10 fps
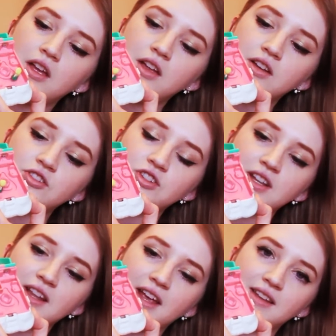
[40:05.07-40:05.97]
and she
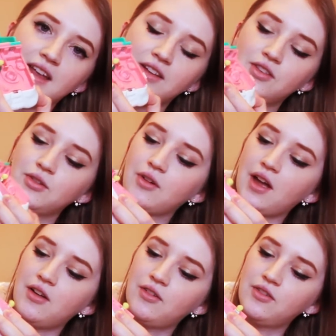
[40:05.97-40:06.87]
can like dance
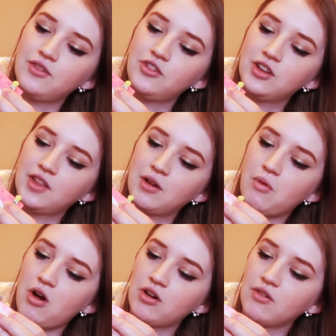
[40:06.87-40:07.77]
around. She can like
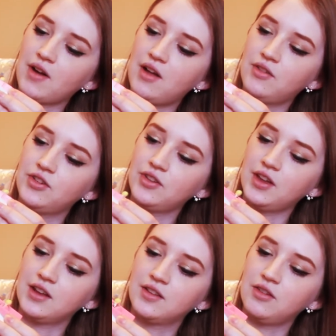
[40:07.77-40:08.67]
walk around to
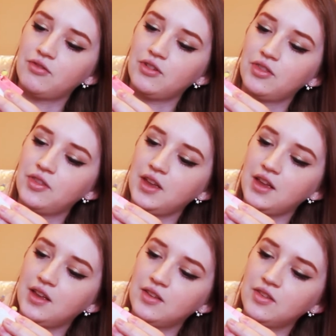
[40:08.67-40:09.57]
like different
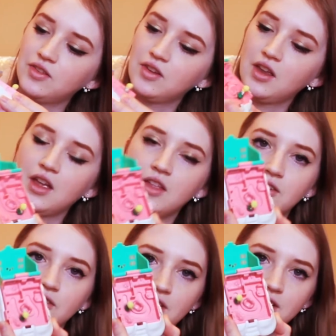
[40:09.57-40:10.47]
things.
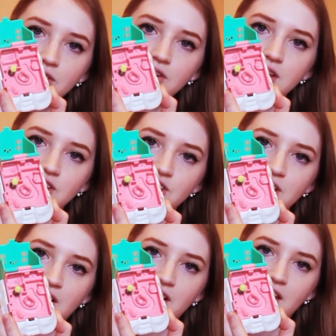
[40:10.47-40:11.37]
There's like a little kitchen
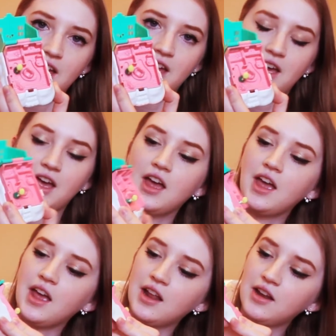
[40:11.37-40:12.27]
area
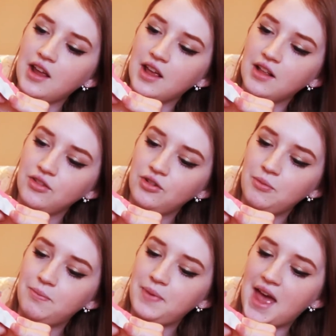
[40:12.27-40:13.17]
and a little
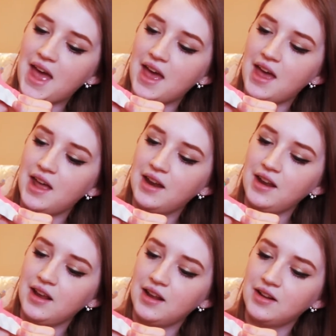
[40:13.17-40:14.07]
bed
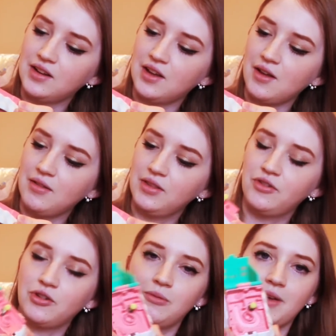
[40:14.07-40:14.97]
and a
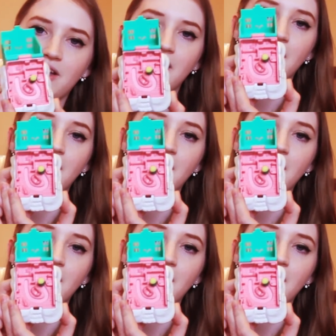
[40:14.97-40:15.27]
living room area